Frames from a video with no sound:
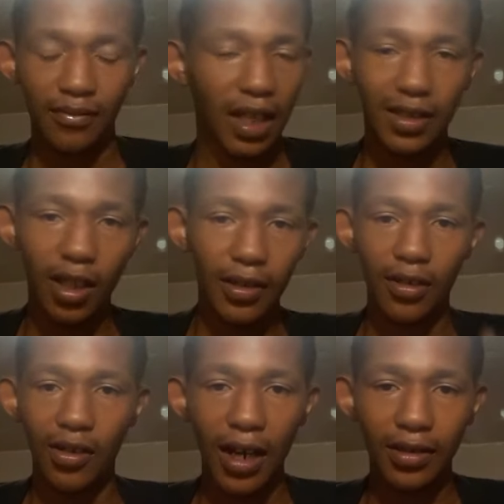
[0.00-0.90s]
That's all they
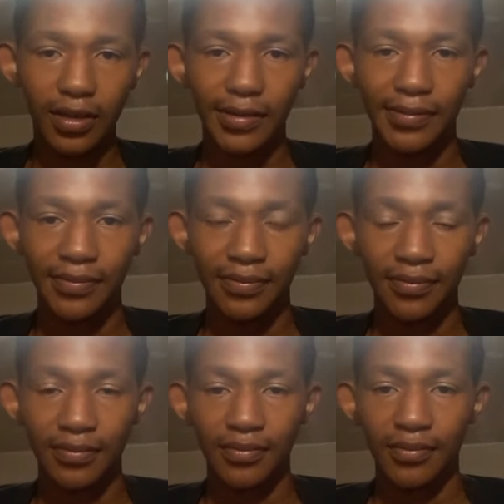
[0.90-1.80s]
know how to do.
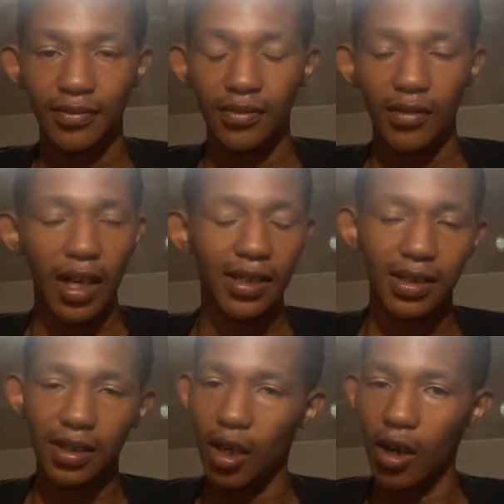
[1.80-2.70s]

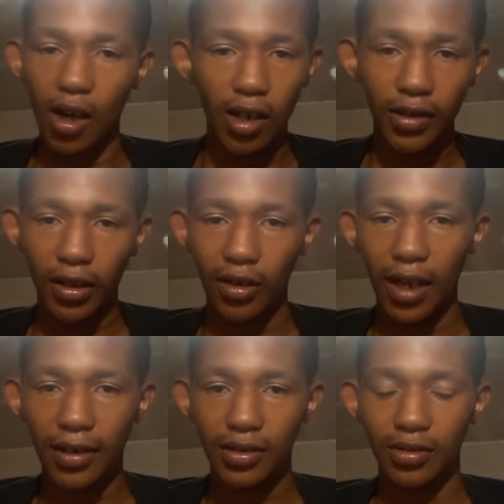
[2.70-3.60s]
That's all they know
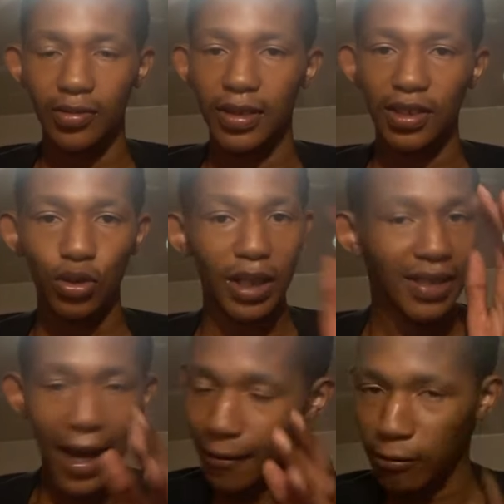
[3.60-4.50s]
how to do is to
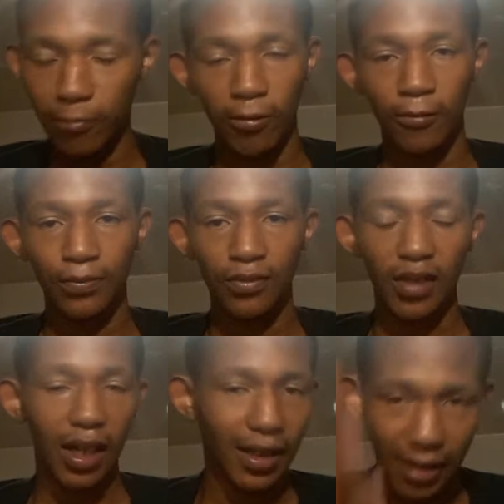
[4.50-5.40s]
attack people.
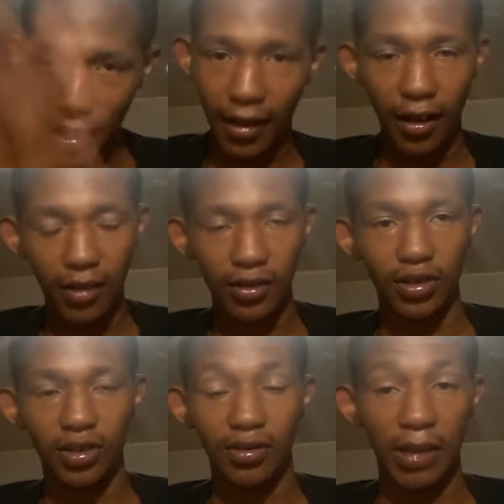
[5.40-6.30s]
Attack
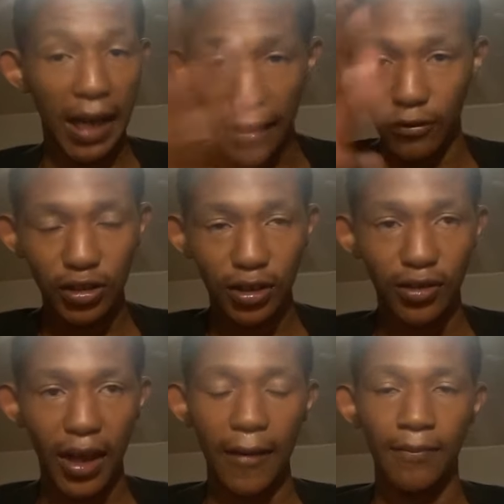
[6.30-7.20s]
others every single
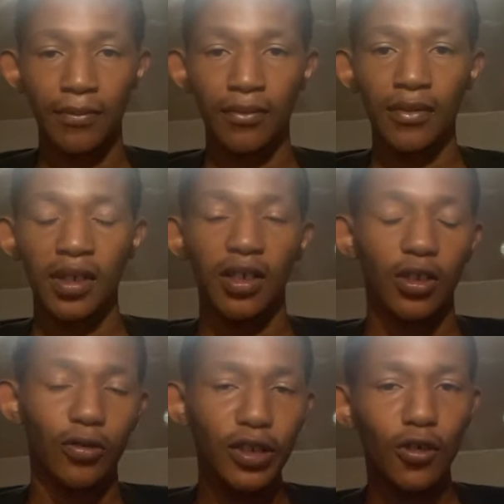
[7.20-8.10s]
day.
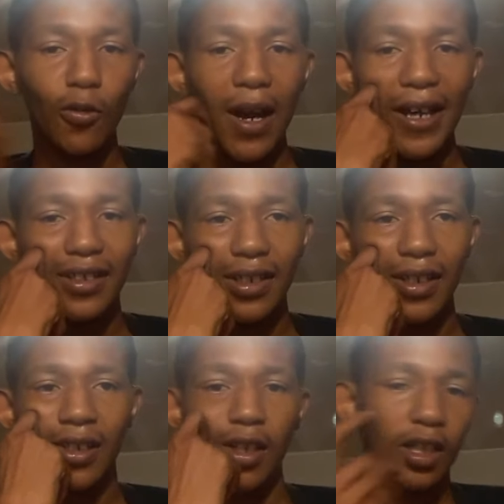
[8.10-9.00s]
The reason why I said
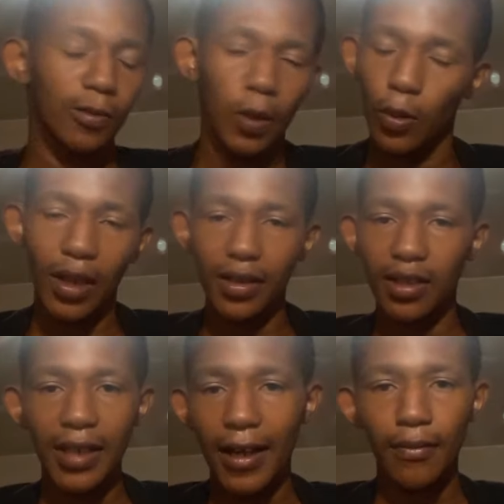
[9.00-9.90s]
it, because people like to
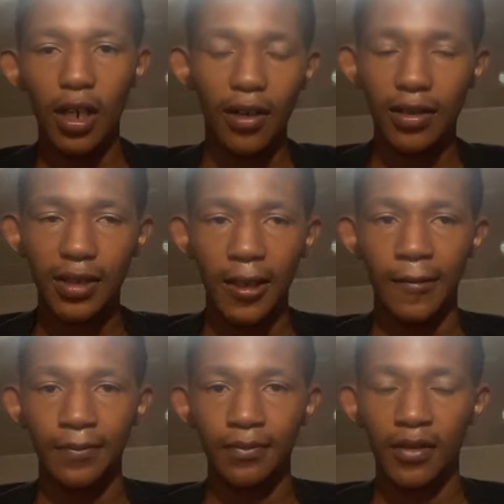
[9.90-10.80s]
attack me all the
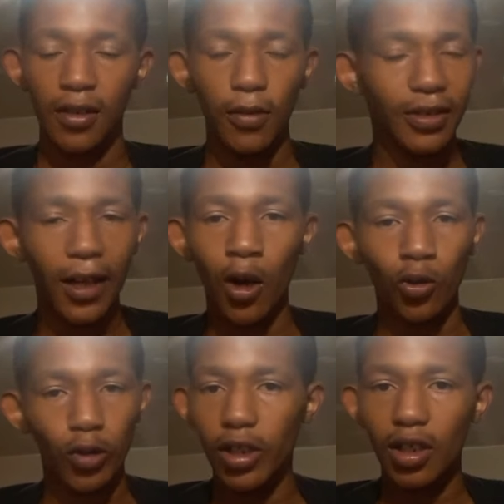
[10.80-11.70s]
time. But they
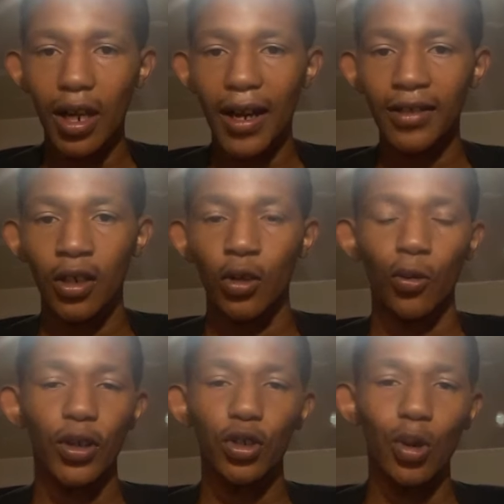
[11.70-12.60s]
don't realize
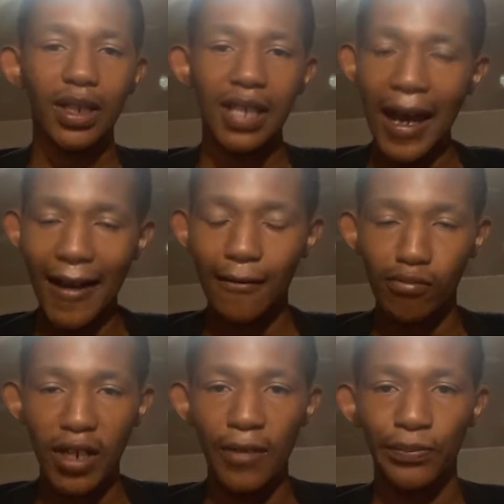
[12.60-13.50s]
when you attack
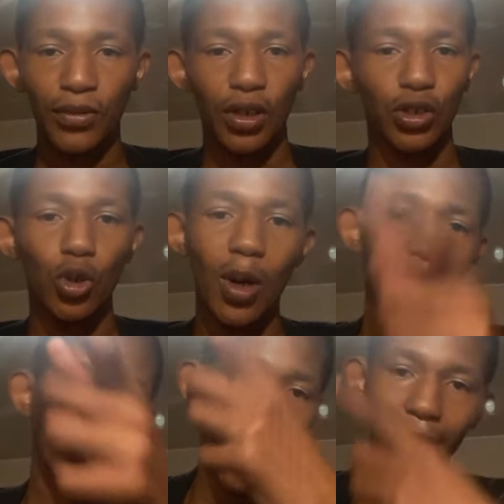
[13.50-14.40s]
me, you
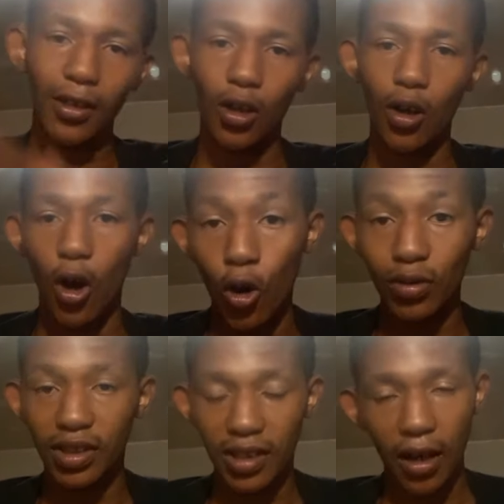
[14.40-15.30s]
attack your
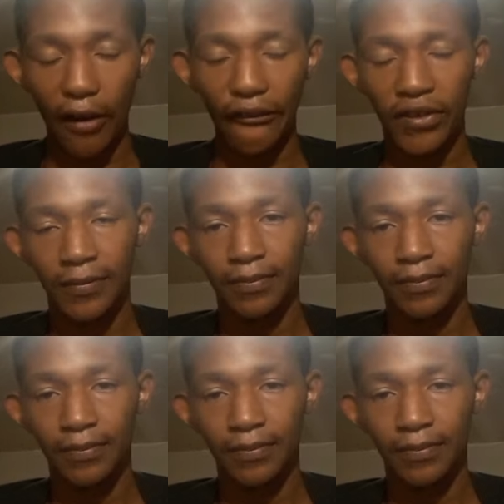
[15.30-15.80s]
own self.